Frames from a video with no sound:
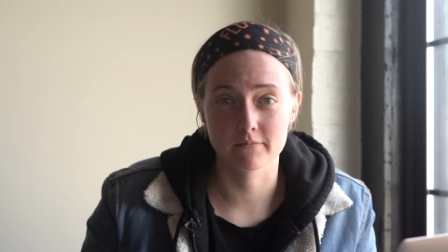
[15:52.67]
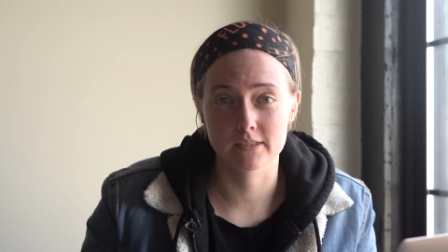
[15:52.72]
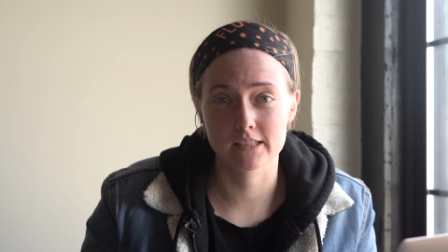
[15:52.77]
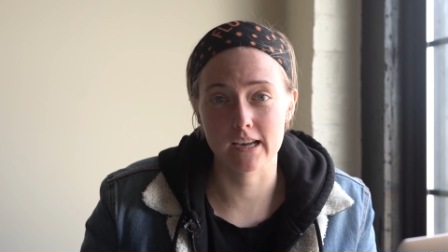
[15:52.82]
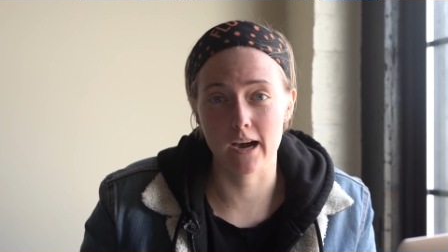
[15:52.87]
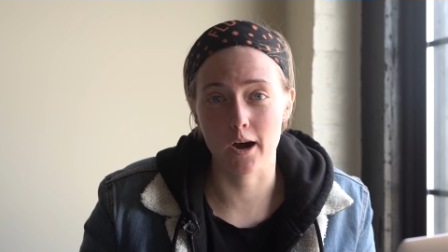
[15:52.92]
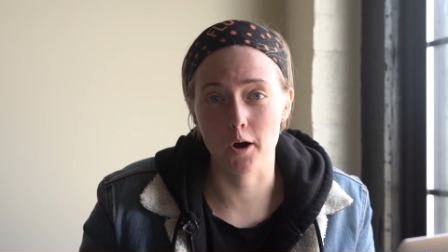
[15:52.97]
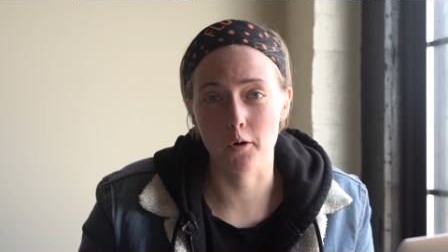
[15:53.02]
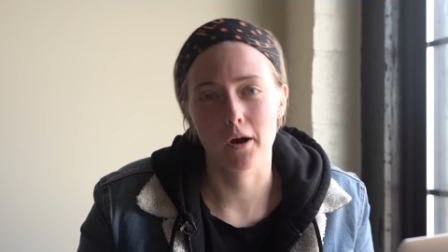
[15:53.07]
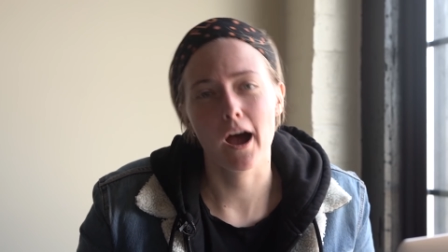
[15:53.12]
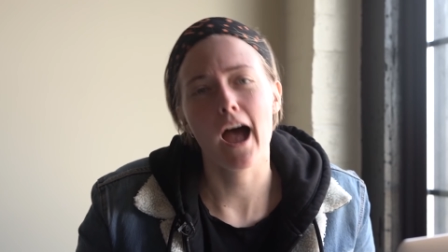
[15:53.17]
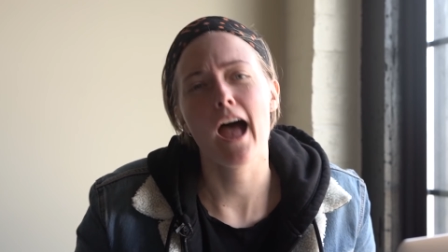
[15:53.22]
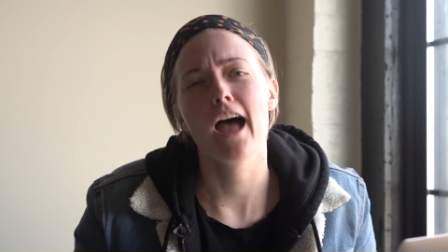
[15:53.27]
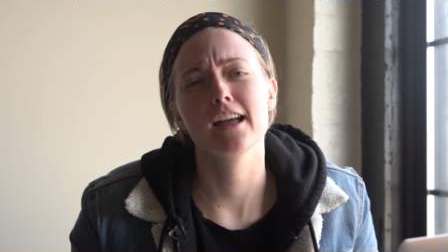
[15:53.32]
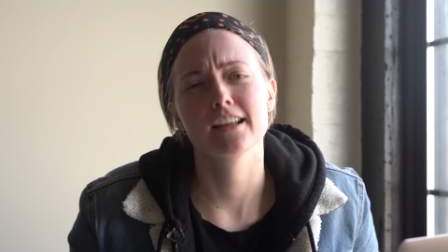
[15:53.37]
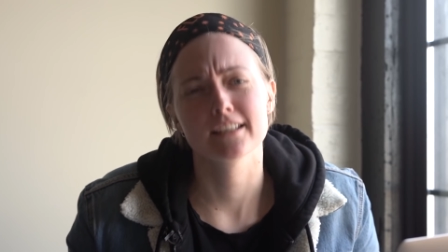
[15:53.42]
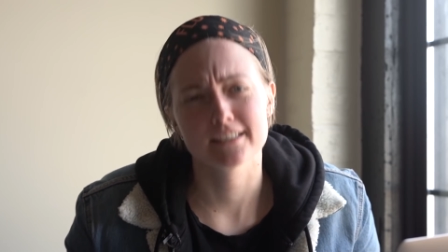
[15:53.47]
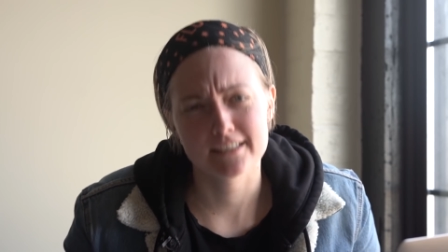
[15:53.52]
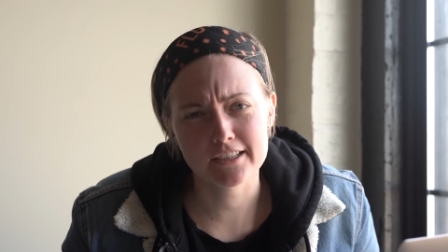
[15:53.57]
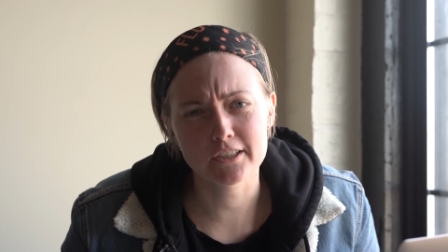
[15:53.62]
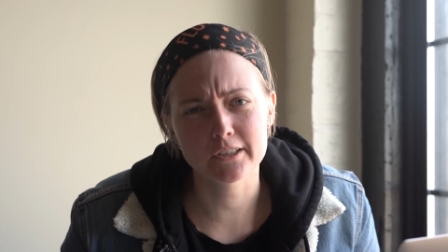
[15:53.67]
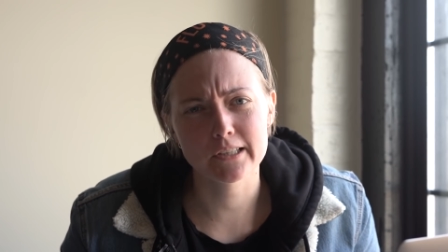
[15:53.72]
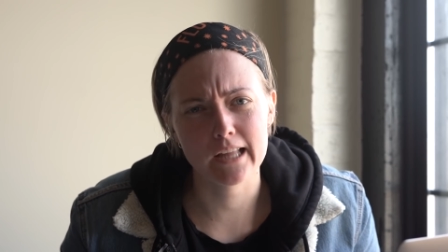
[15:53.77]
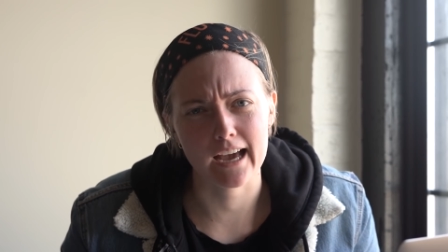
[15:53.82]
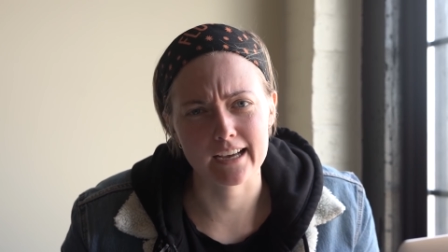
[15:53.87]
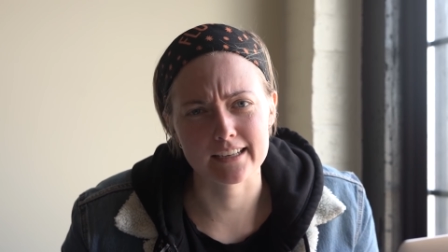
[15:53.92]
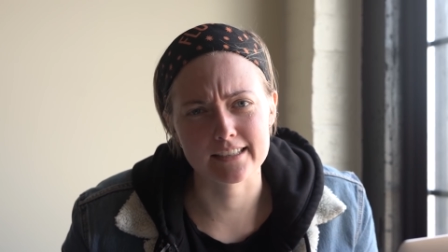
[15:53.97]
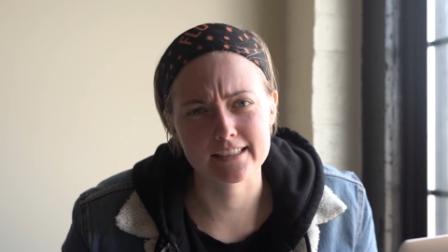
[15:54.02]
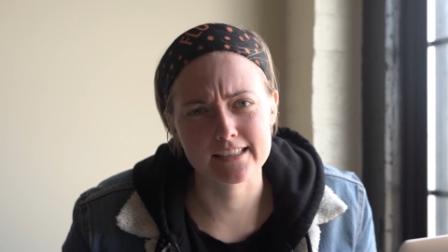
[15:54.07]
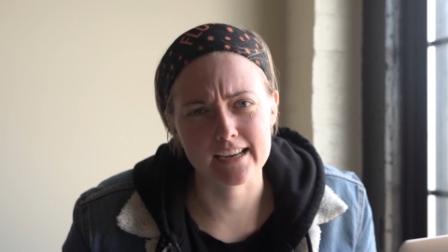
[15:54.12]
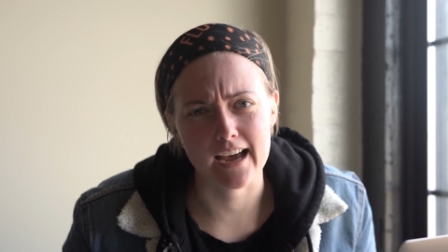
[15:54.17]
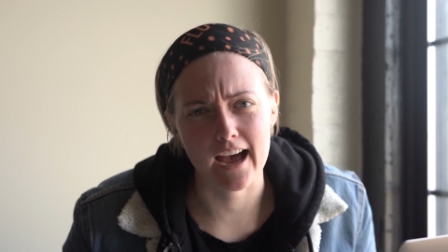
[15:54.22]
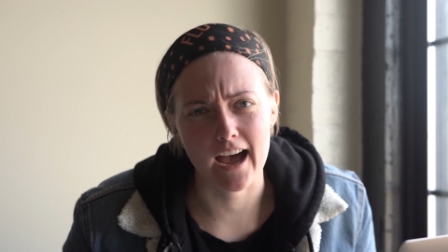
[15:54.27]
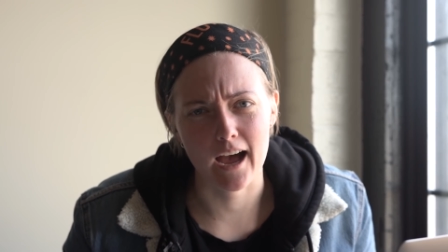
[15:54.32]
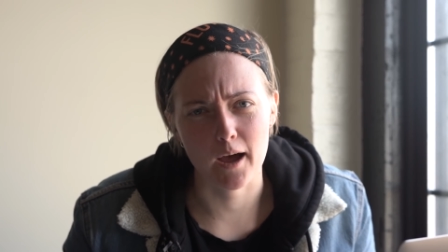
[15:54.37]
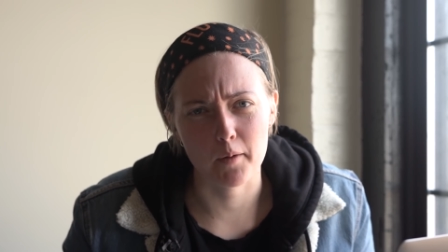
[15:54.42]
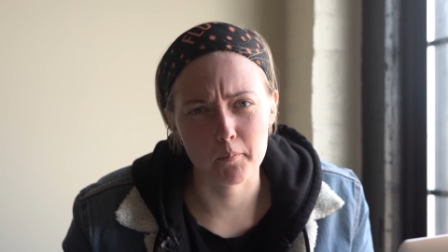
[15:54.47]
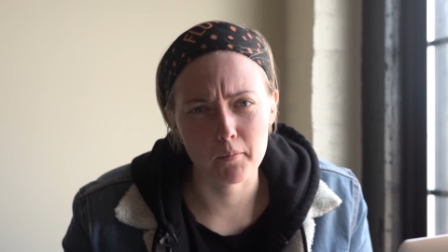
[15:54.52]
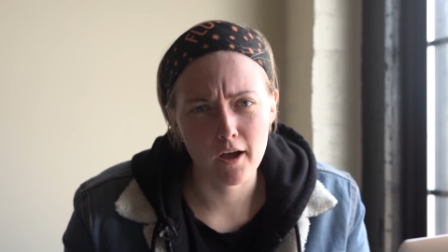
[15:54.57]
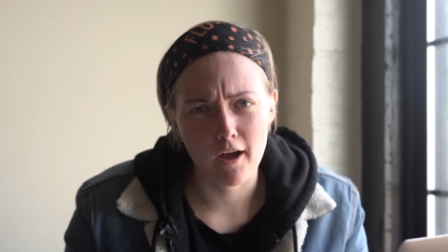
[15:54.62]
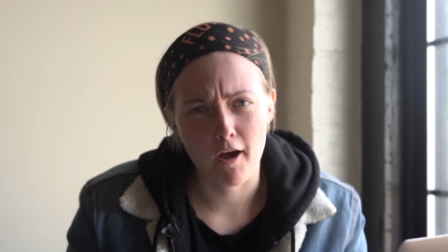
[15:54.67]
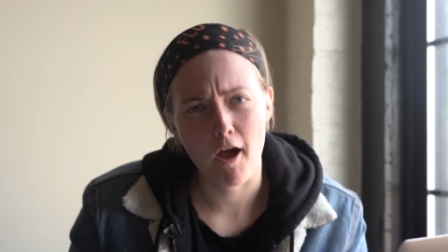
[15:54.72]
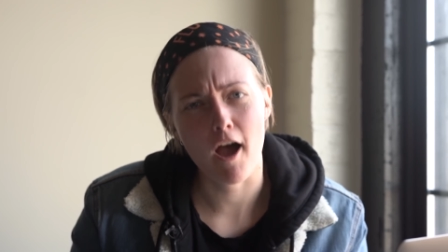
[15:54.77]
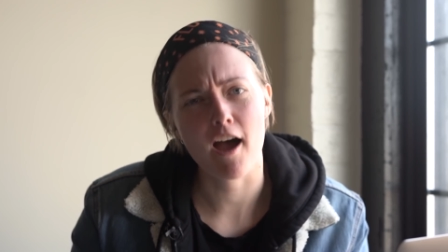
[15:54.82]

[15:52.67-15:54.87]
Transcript: So till next time.